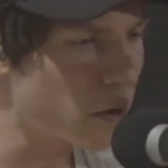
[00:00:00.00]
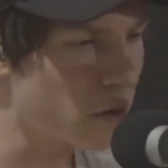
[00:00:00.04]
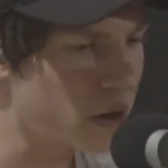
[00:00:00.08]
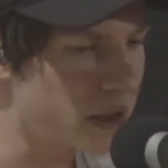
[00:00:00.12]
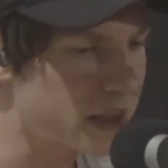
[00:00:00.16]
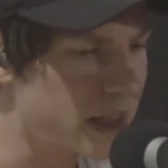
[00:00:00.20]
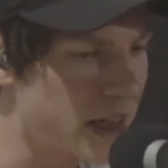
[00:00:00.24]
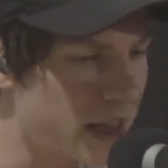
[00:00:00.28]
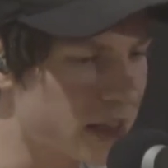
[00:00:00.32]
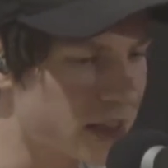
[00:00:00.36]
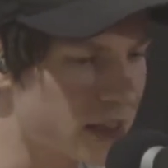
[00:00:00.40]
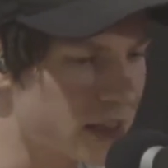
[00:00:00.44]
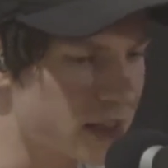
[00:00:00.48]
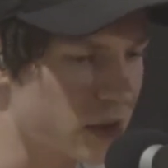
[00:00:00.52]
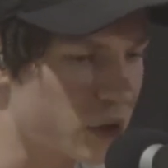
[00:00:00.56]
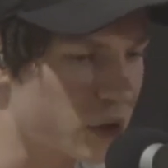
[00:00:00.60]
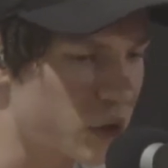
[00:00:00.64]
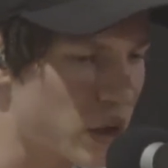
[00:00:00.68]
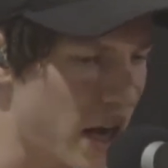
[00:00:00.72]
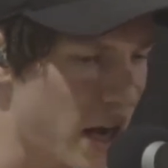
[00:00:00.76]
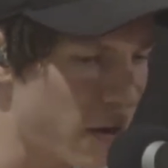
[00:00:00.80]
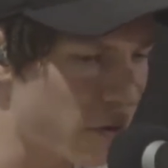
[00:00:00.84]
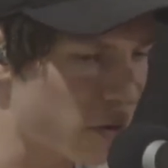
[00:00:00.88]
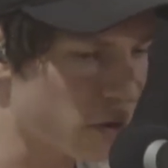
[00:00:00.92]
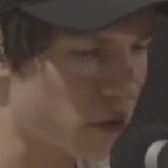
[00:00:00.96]
Texas and
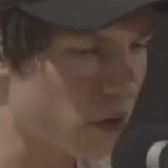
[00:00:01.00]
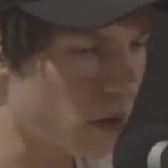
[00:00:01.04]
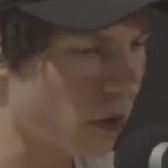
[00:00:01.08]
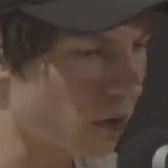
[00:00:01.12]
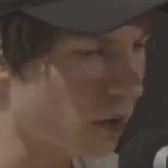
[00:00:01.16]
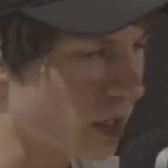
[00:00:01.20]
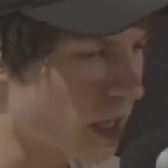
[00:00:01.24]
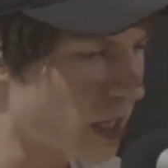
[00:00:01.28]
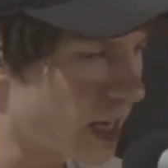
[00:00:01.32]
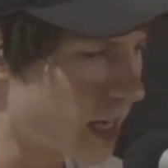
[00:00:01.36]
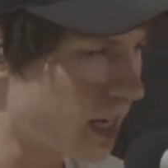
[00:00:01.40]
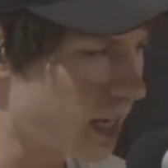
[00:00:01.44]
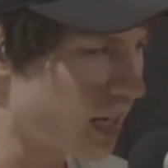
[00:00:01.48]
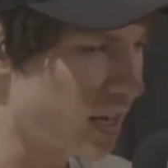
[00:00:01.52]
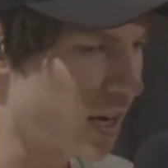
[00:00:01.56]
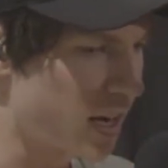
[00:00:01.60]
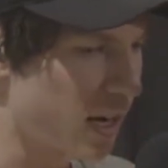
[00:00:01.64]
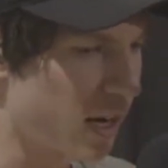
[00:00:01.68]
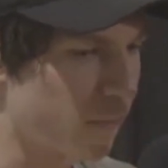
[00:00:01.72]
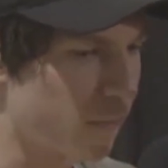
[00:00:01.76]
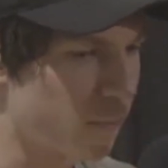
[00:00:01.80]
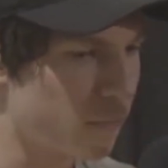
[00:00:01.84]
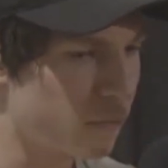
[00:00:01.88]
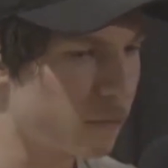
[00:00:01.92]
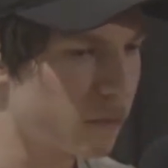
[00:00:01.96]
travel a whole lot.
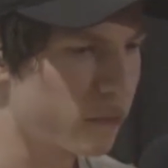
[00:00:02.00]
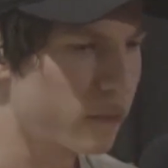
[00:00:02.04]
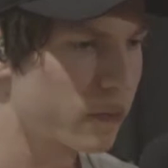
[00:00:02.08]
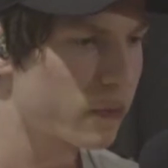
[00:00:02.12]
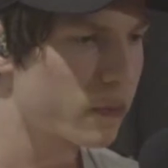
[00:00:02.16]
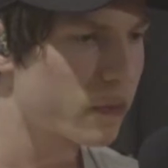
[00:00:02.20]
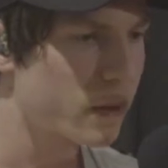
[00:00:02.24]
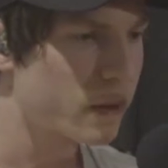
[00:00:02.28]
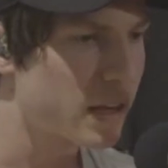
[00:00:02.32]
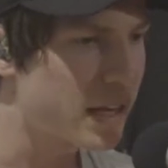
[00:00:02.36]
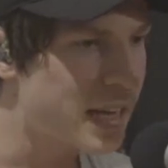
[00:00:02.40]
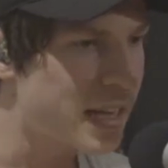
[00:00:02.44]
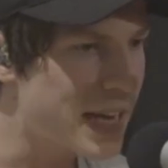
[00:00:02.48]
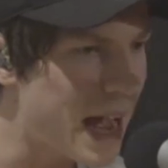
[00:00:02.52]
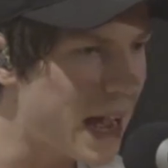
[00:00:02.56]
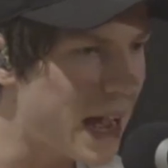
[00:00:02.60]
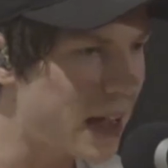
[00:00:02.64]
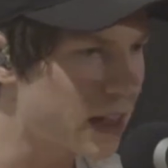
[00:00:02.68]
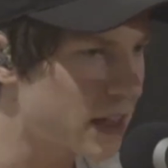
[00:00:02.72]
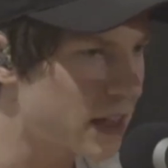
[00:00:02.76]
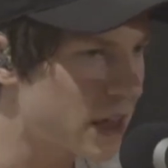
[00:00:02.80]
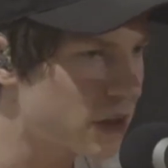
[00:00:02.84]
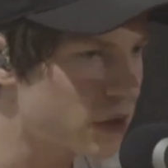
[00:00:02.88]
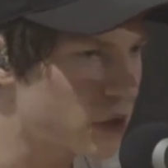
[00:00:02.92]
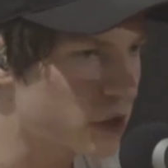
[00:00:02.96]
And yeah,
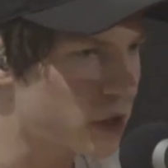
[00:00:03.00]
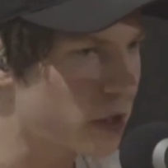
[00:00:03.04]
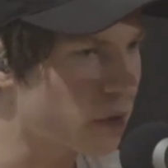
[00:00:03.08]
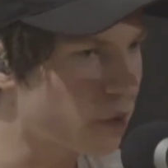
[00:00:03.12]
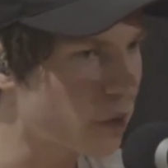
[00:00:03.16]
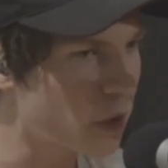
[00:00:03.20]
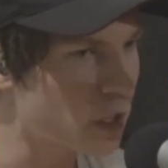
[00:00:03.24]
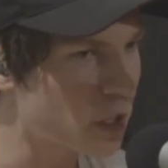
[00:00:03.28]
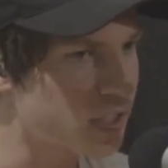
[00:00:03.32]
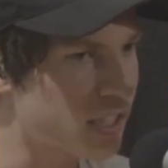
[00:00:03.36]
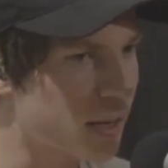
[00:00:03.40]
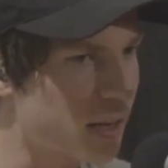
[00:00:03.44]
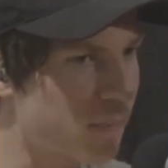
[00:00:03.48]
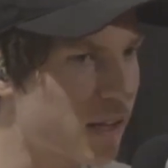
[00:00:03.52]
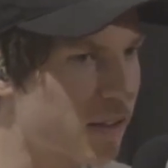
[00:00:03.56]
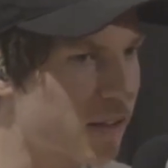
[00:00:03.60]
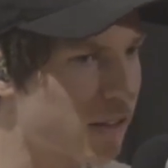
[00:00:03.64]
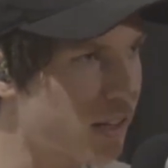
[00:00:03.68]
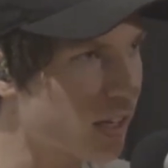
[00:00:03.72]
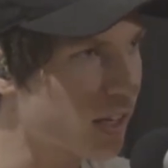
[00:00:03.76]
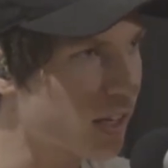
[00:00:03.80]
that's just the first time I think I